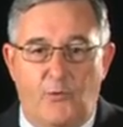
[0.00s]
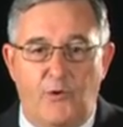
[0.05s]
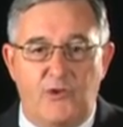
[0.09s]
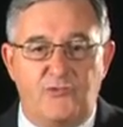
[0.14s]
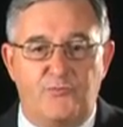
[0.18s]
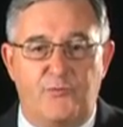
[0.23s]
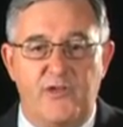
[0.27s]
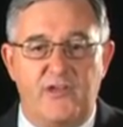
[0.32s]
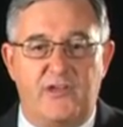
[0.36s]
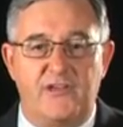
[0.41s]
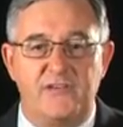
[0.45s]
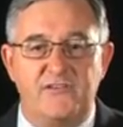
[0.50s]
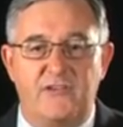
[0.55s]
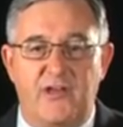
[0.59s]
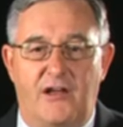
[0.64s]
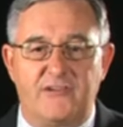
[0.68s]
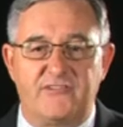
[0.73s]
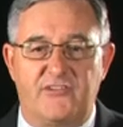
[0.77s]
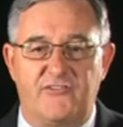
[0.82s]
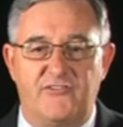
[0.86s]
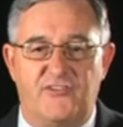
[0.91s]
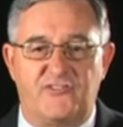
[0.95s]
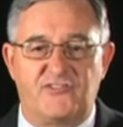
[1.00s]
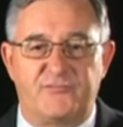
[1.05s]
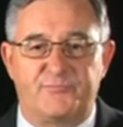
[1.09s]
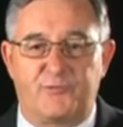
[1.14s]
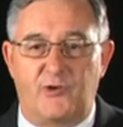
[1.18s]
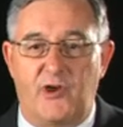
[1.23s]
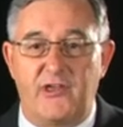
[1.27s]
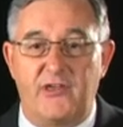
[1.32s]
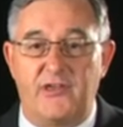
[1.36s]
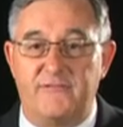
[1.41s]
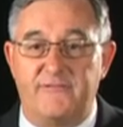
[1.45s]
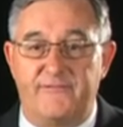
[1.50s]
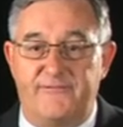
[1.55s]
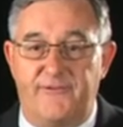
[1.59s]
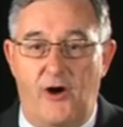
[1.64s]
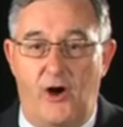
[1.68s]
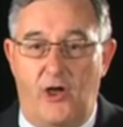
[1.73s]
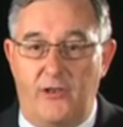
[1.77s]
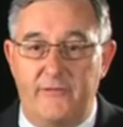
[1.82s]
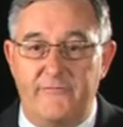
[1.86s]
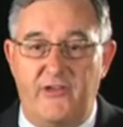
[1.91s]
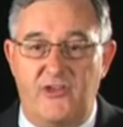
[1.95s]
which we conduct in the spring and
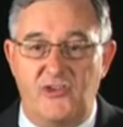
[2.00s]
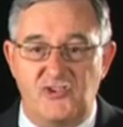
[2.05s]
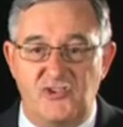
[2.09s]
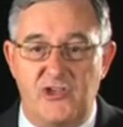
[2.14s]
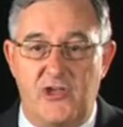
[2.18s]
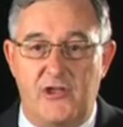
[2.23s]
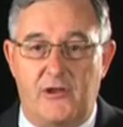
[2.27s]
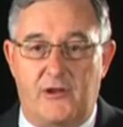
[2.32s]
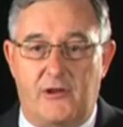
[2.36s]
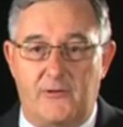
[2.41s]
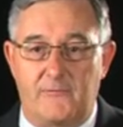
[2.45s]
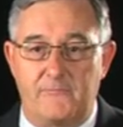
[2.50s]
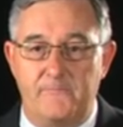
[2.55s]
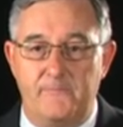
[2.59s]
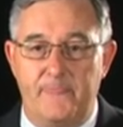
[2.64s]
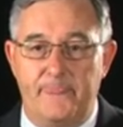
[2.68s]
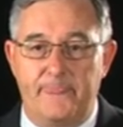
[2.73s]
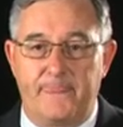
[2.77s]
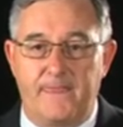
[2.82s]
fall of each year.